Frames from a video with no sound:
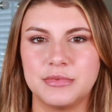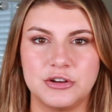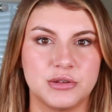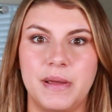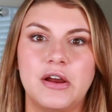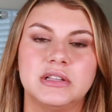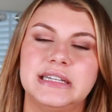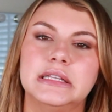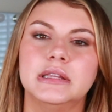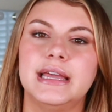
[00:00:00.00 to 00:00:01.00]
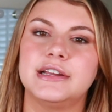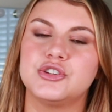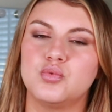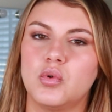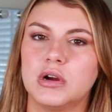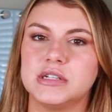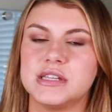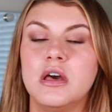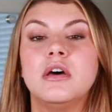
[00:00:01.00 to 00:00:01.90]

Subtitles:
there's apparently a link towards